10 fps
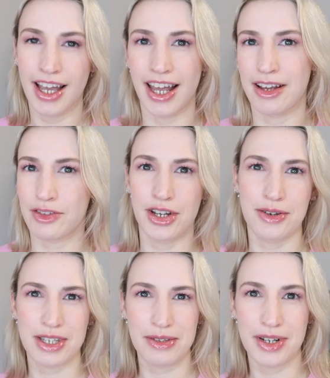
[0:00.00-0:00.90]
and I've got to
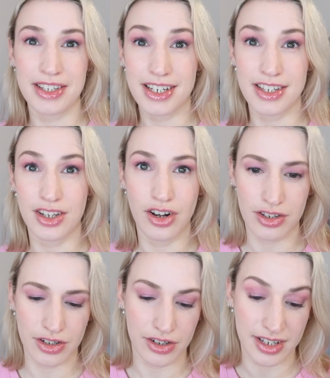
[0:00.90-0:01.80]
use other ones because they're not as
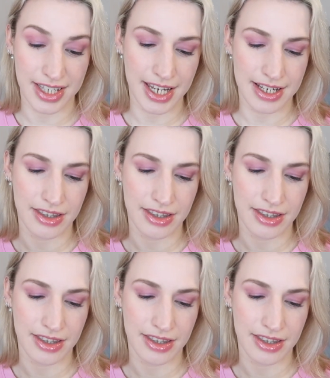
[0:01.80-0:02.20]
good as these.